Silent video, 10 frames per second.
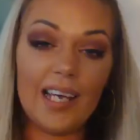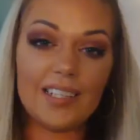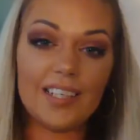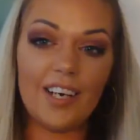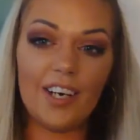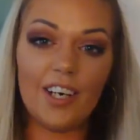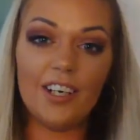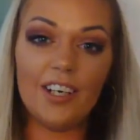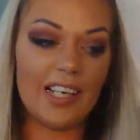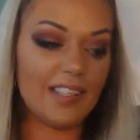it's gonna
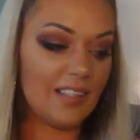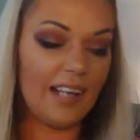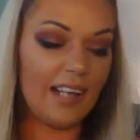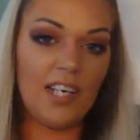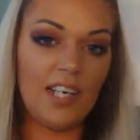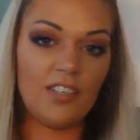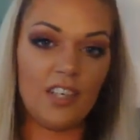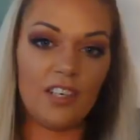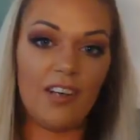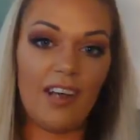hurt. It's life
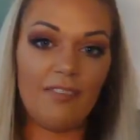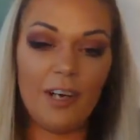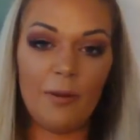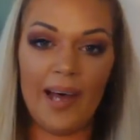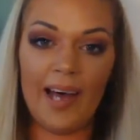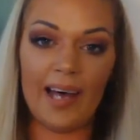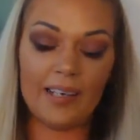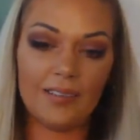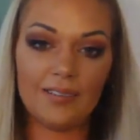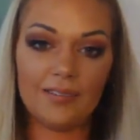changing. You'll never go back.